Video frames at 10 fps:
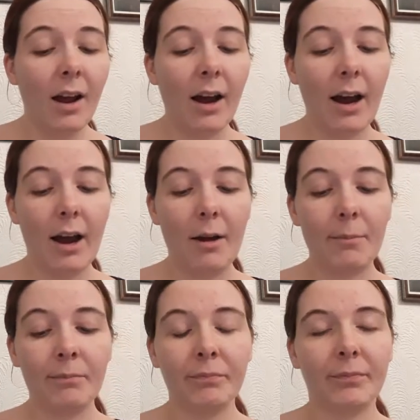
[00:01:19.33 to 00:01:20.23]

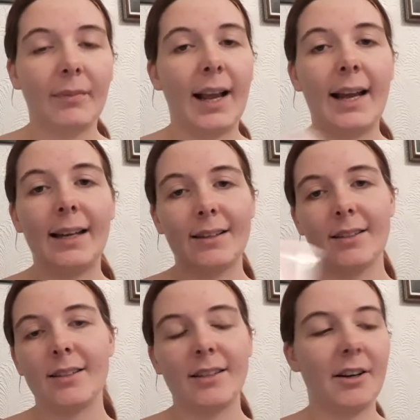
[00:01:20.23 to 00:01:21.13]

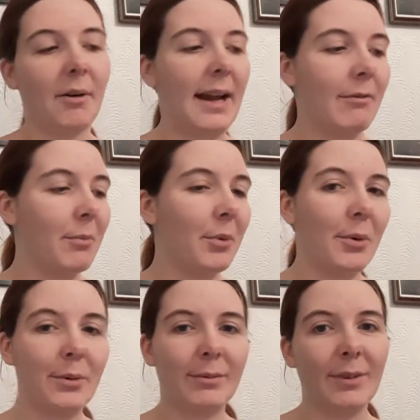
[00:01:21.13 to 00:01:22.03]
And you know, I haven't
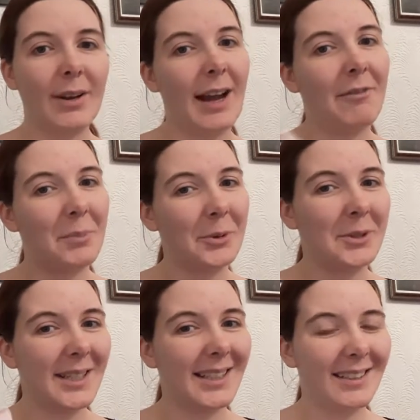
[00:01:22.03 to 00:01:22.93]
bought
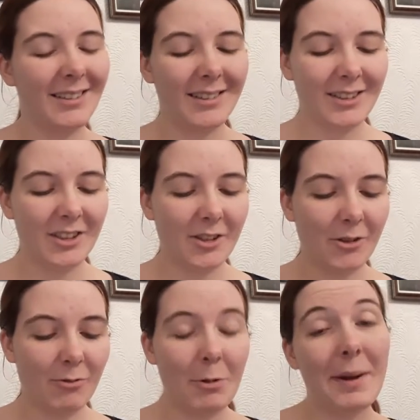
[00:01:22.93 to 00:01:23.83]
it
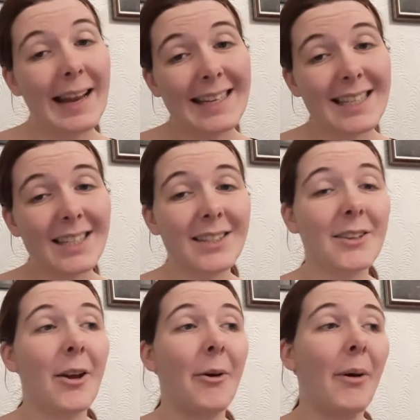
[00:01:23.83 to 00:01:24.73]
to replace,
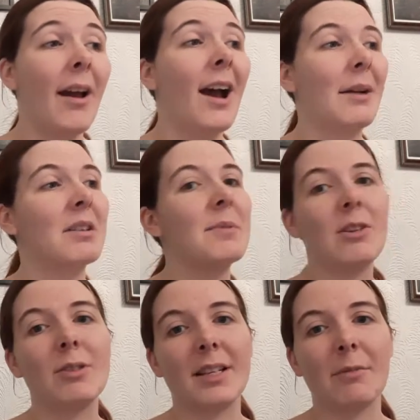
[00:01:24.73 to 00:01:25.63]
so I'm going to be
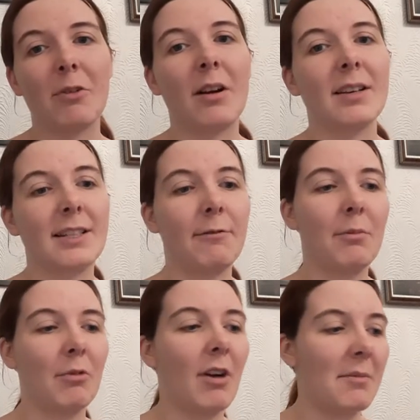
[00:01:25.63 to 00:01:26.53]
using the
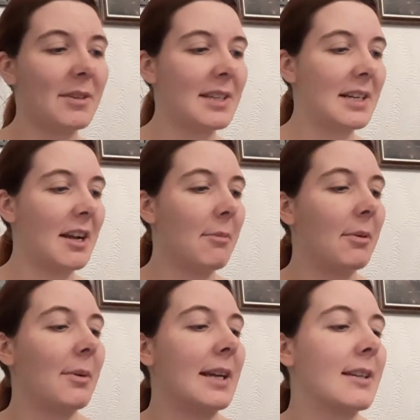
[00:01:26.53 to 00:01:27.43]
different primers in a
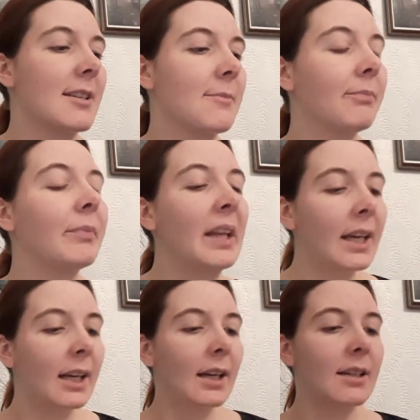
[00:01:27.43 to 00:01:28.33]
couple of weeks.
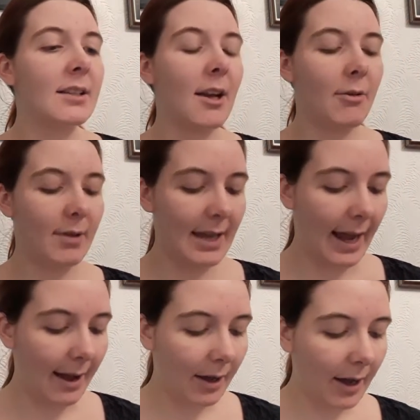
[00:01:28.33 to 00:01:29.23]
So
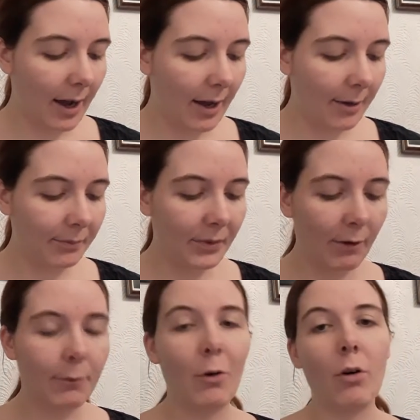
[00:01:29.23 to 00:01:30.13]
yeah,
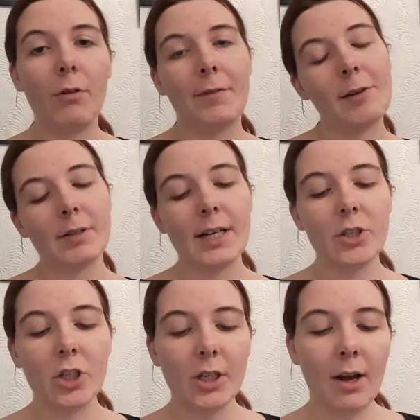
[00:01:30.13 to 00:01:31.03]
for
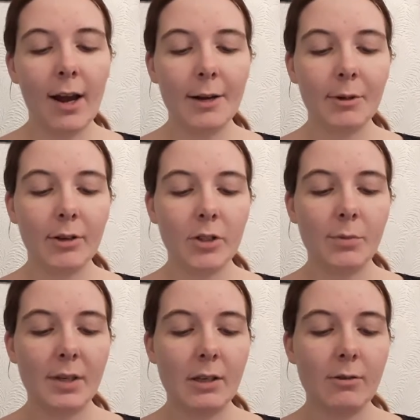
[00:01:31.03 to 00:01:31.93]
foundation I'm going to
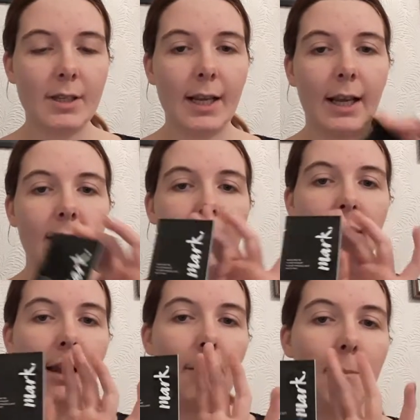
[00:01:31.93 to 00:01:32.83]
be using
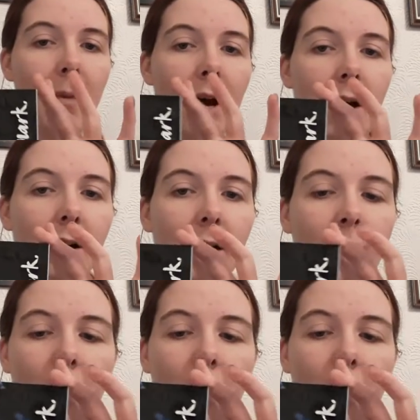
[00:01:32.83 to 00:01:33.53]
the MARC